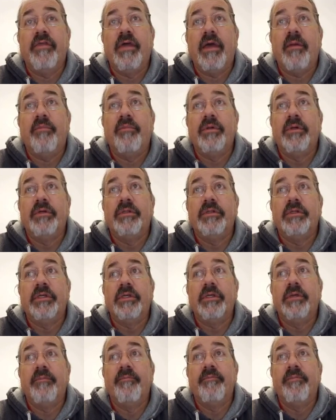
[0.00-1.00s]
that
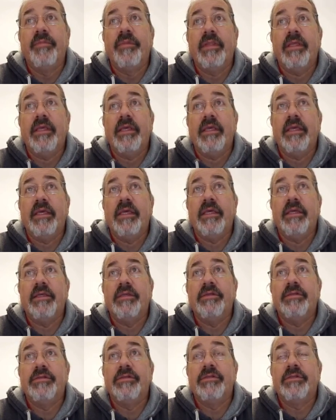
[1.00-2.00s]
building
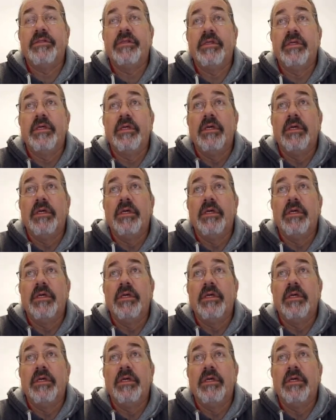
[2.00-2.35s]
is